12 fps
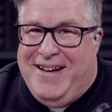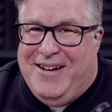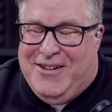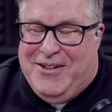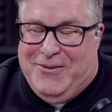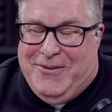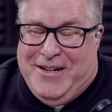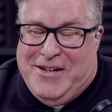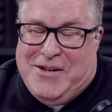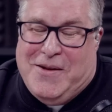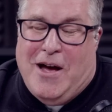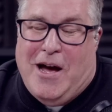You
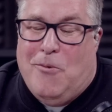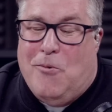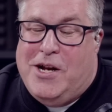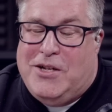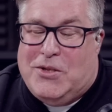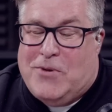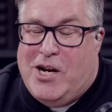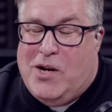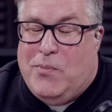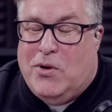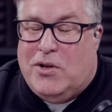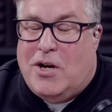ready? I wanted to write a
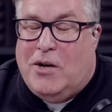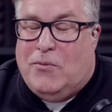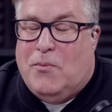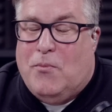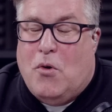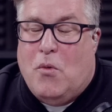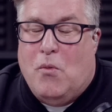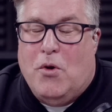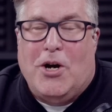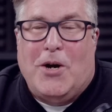book on remote work